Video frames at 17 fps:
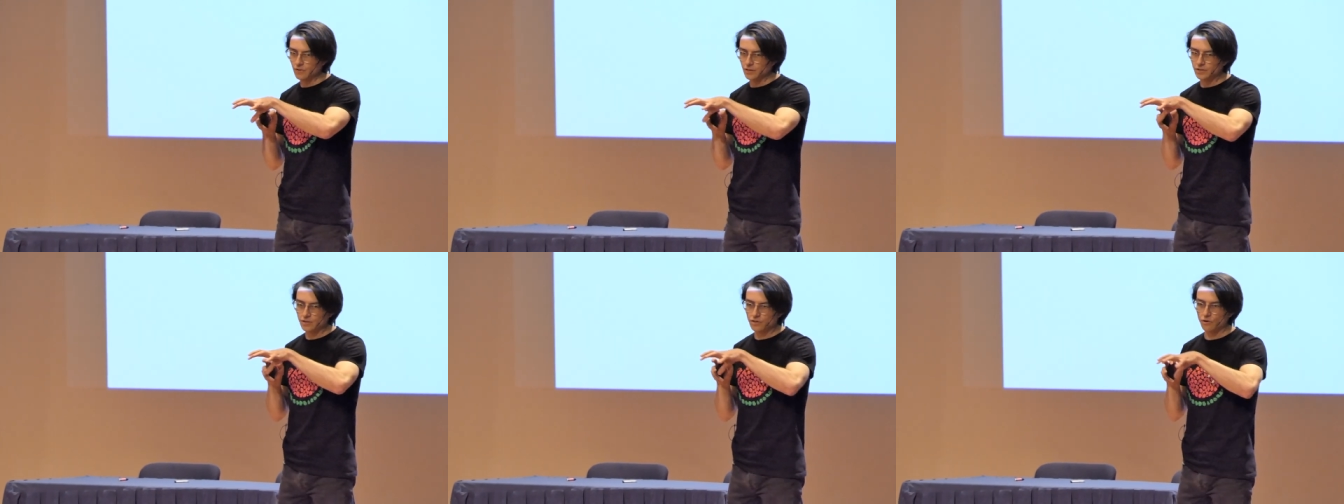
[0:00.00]

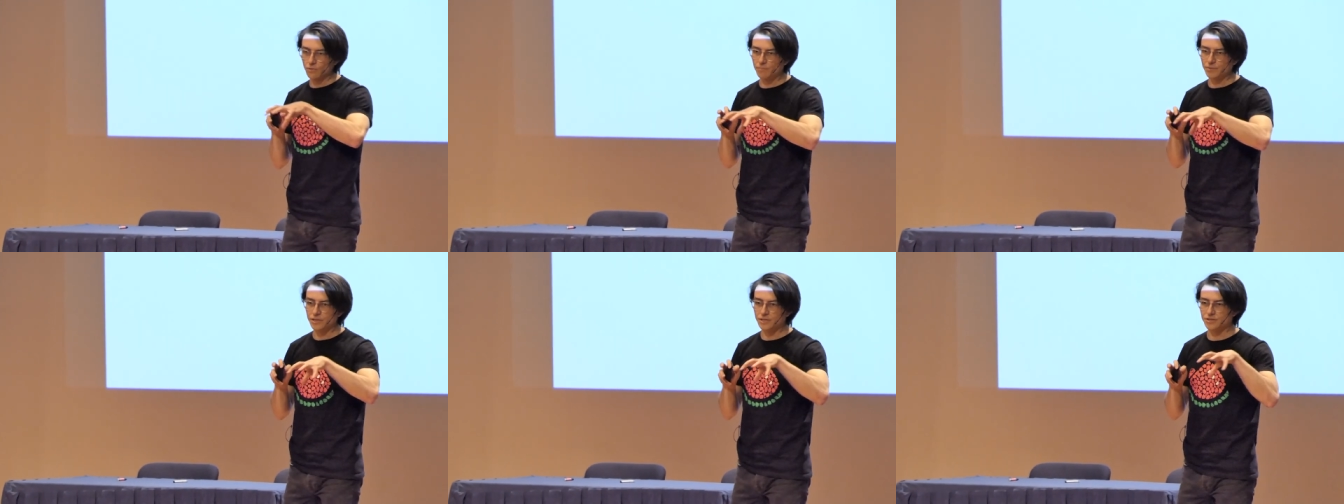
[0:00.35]
these
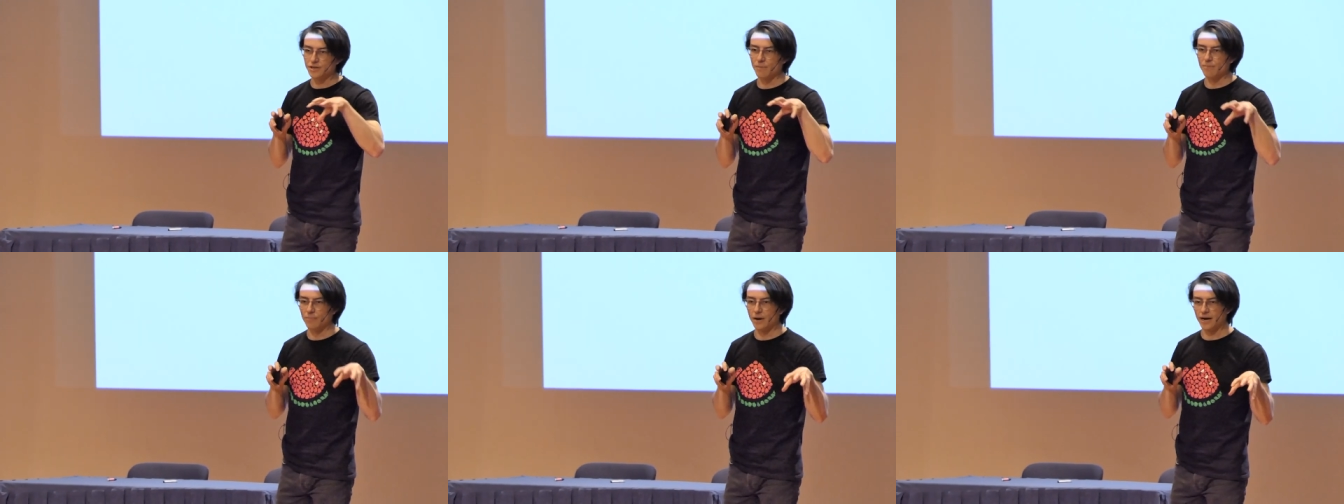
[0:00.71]
companies
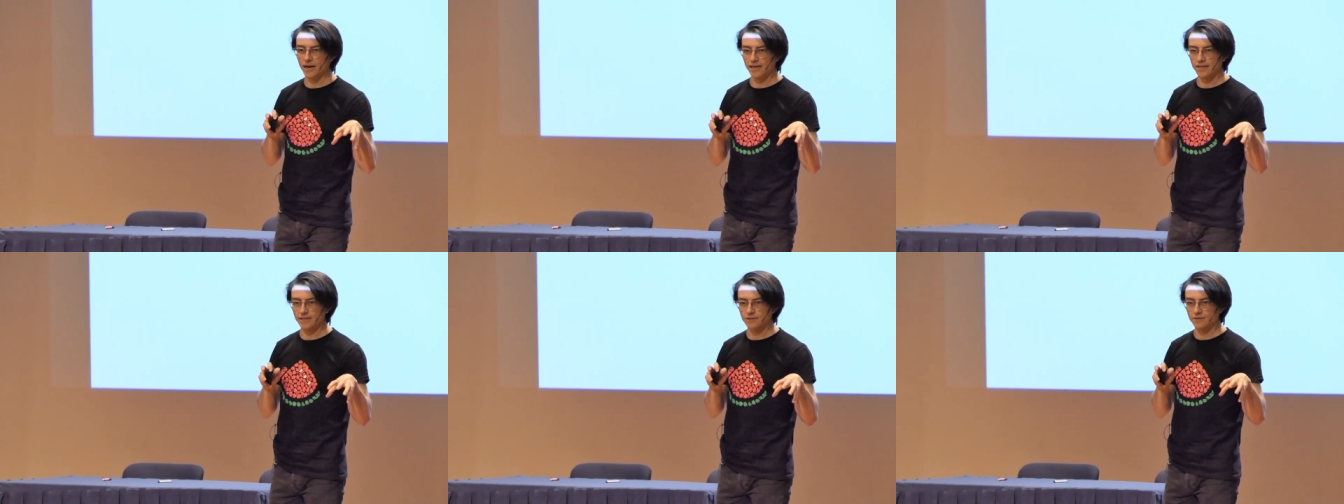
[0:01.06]

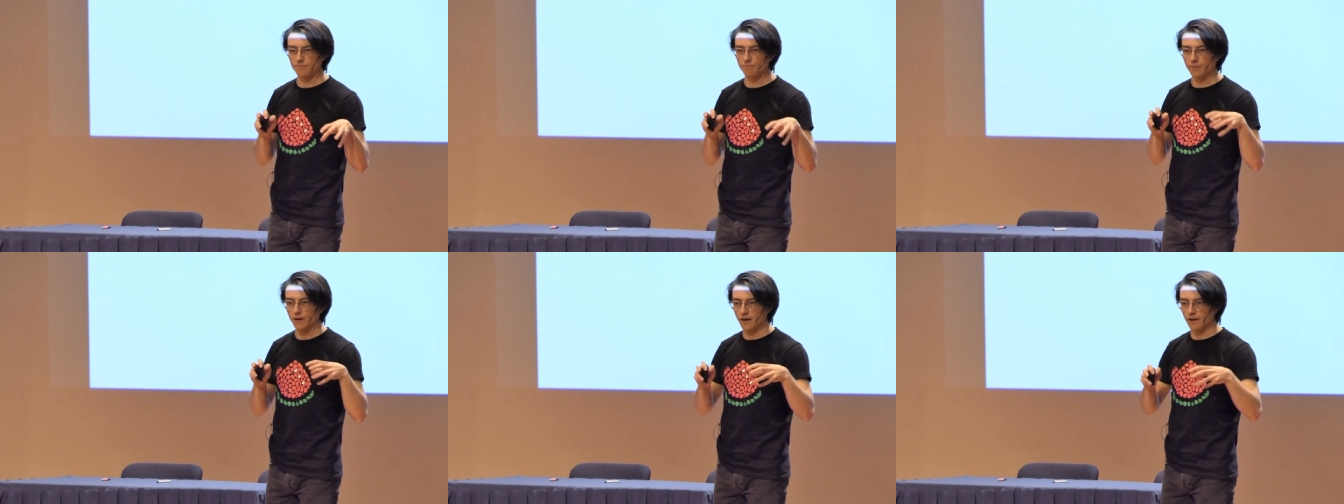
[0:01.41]
abide
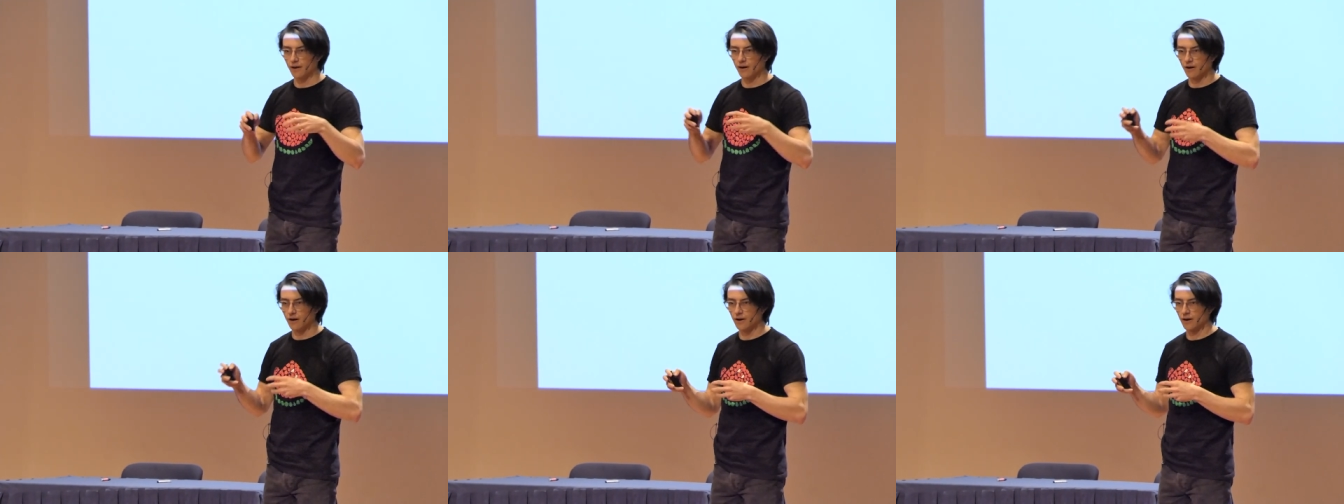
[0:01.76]
by
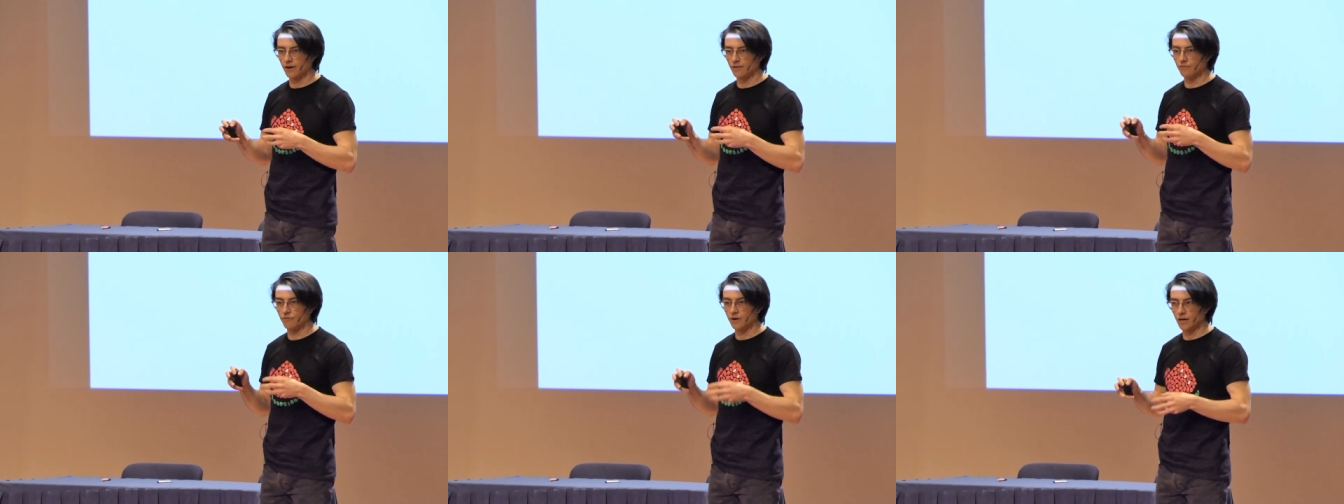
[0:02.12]
our
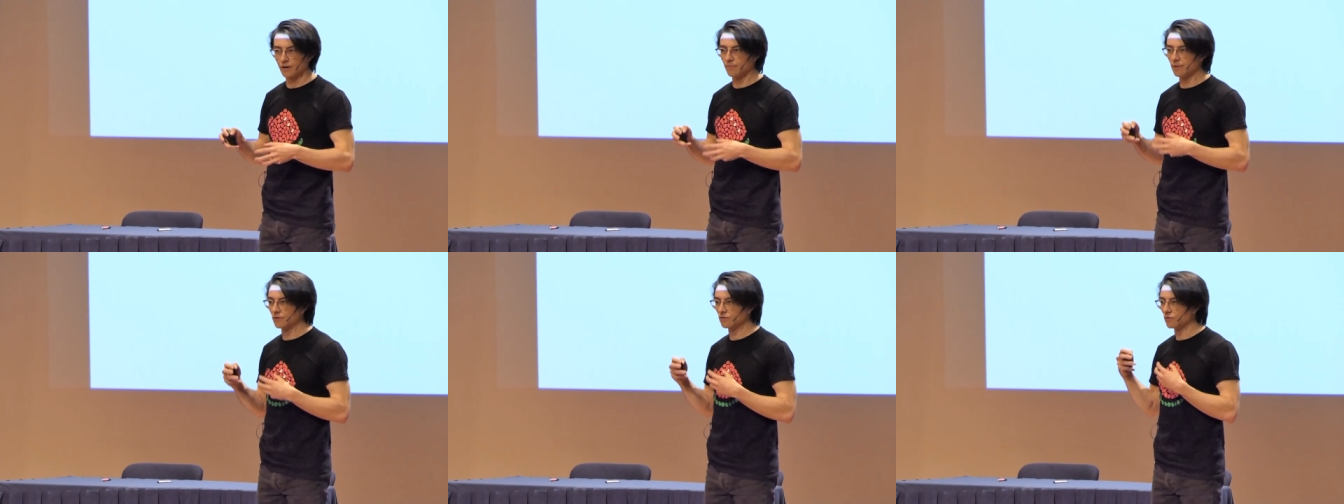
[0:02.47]

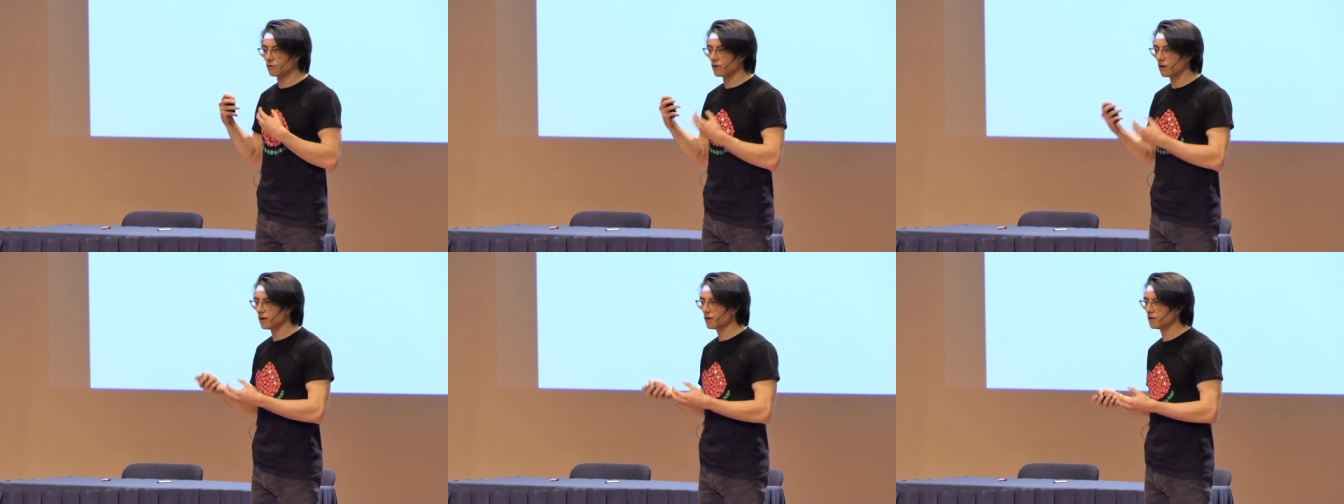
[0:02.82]

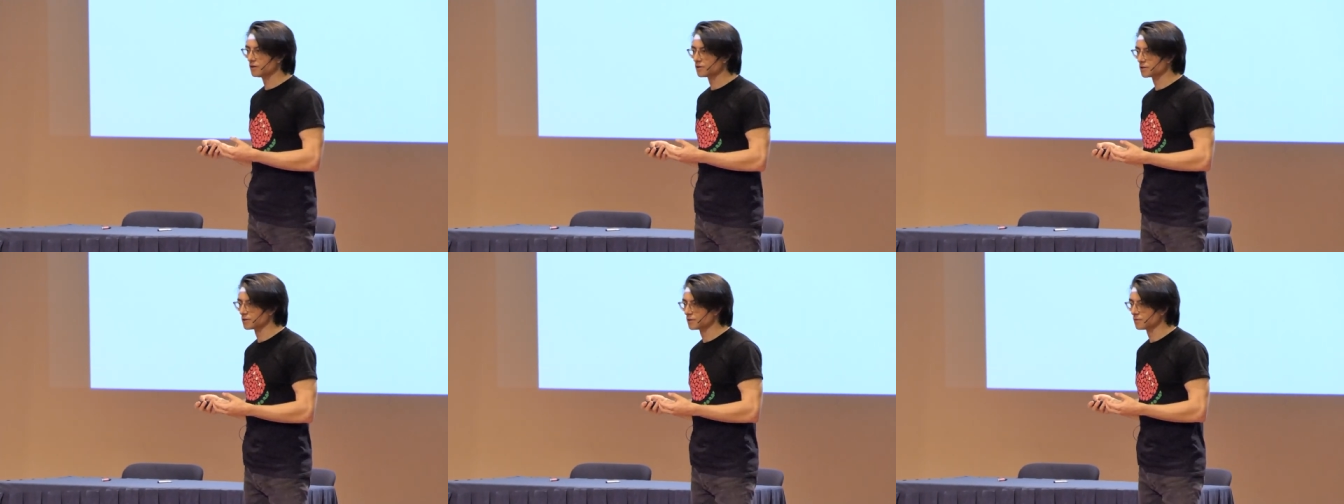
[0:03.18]
environmental
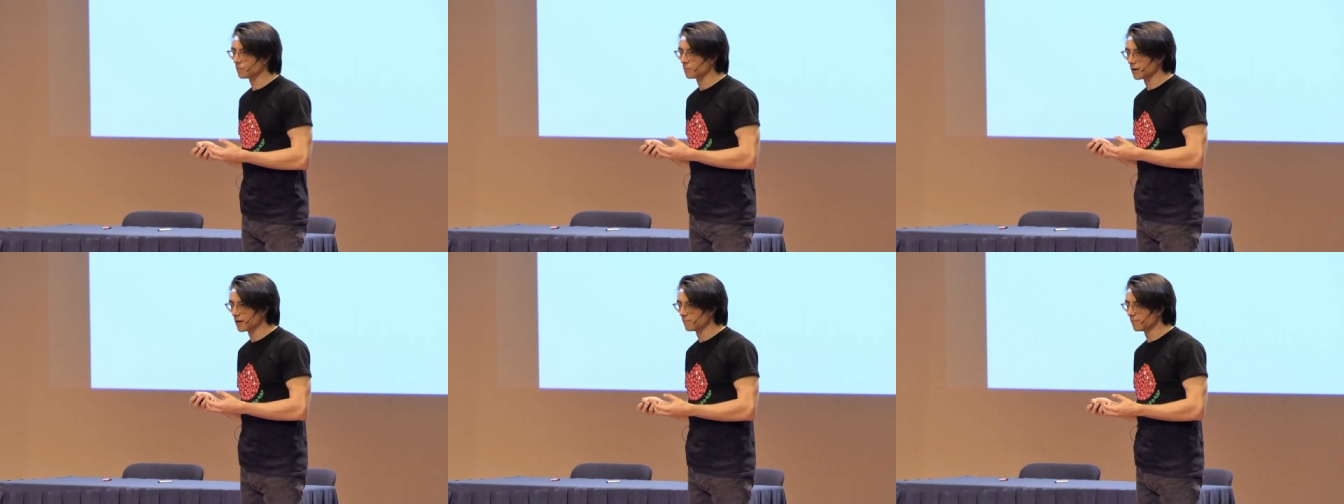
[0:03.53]
laws
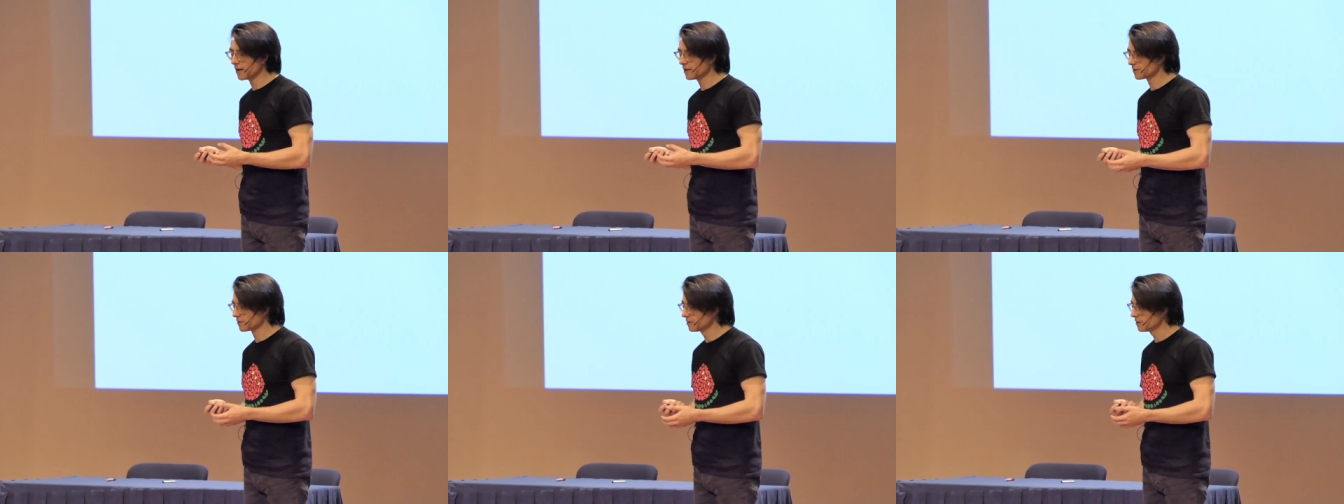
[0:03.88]
way
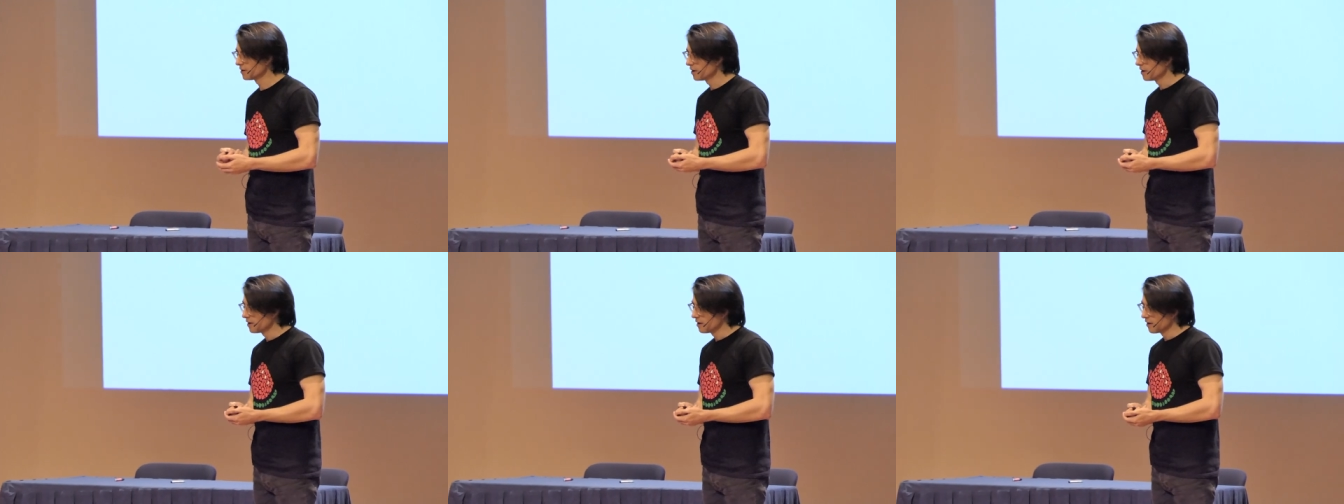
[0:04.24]
better,
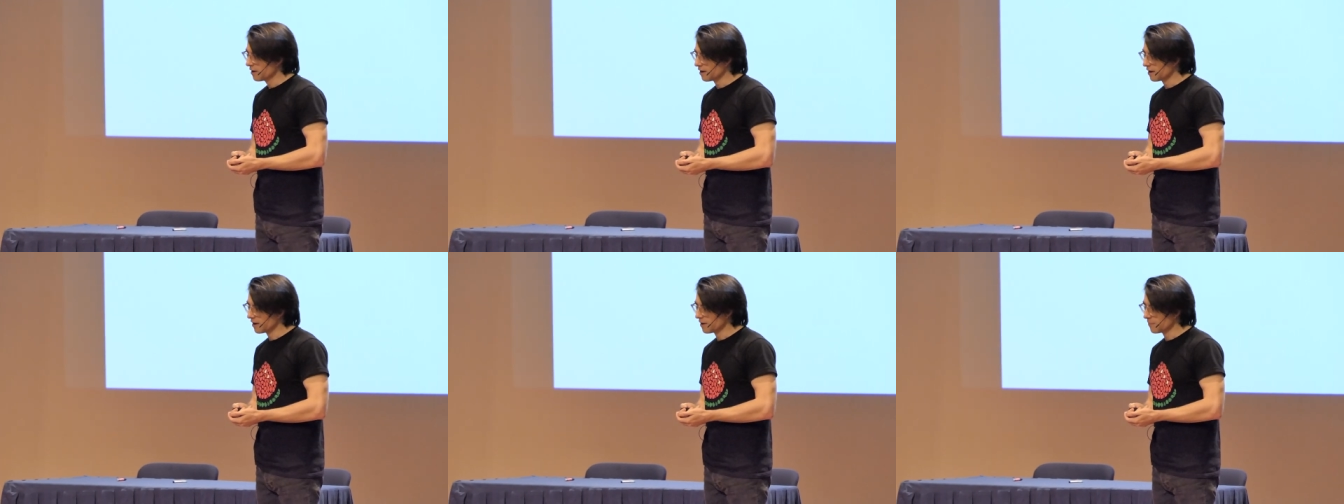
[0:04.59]

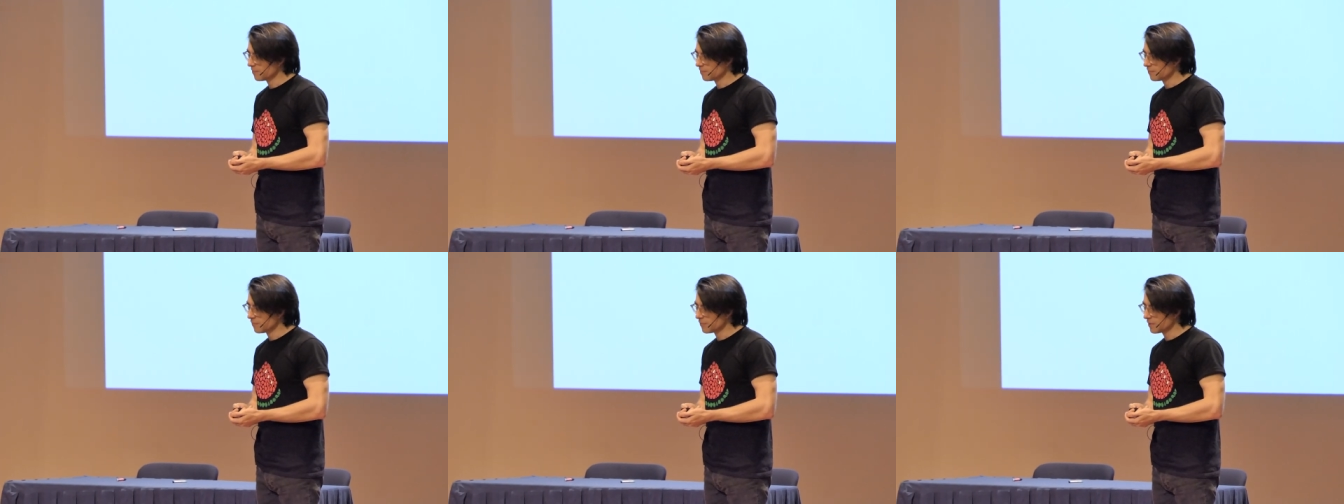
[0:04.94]

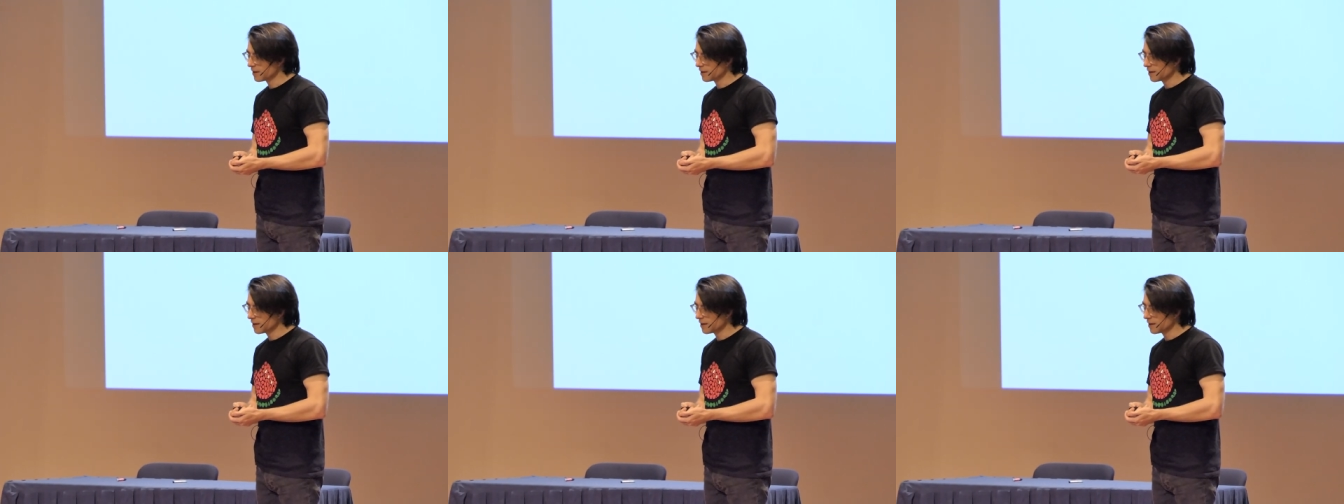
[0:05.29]
um,